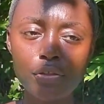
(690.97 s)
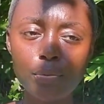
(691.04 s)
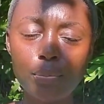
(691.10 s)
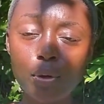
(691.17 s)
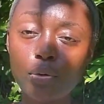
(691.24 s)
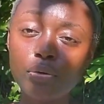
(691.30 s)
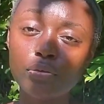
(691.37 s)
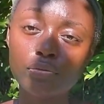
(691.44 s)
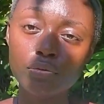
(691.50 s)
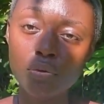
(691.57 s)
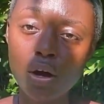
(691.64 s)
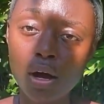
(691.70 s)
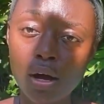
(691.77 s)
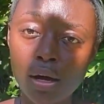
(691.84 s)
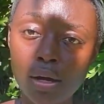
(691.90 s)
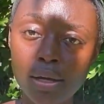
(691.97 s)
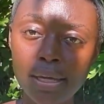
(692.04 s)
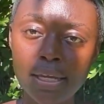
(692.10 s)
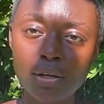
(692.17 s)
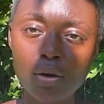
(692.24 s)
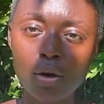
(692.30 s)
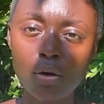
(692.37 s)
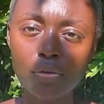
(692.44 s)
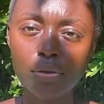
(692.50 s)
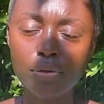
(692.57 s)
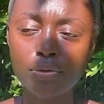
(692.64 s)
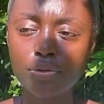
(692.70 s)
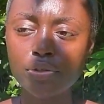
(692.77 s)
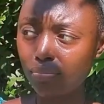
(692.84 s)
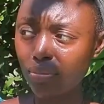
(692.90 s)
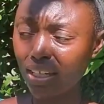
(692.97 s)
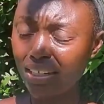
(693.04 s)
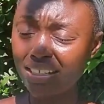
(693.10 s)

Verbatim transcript: the boat of Ra and all those